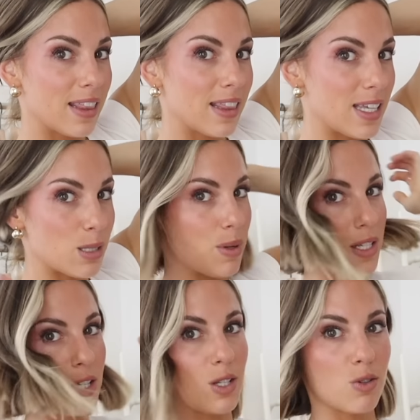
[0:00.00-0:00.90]
these
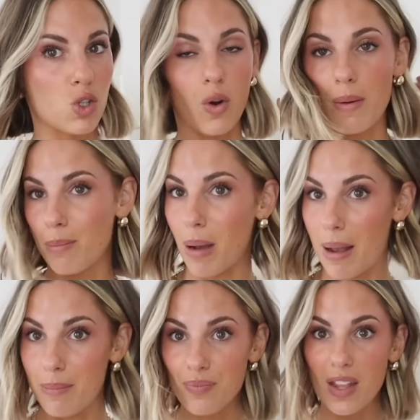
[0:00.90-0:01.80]
pieces so short,
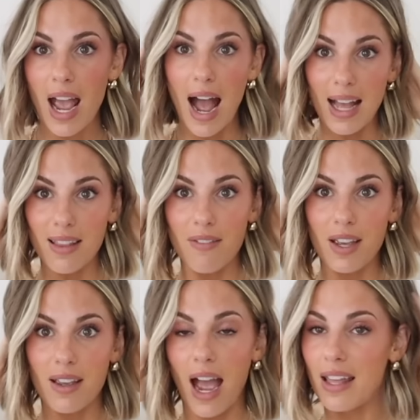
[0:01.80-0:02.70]
but I love it.